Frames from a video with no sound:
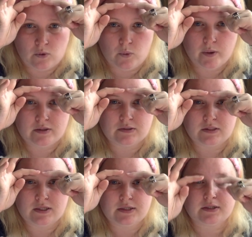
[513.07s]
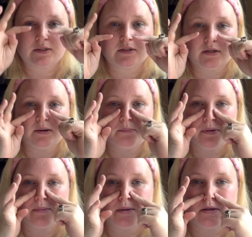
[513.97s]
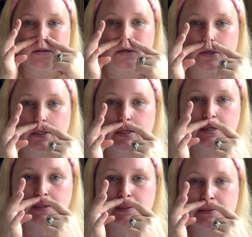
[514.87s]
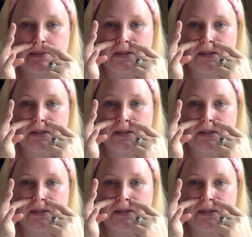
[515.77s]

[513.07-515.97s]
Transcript: oils here, maybe along here,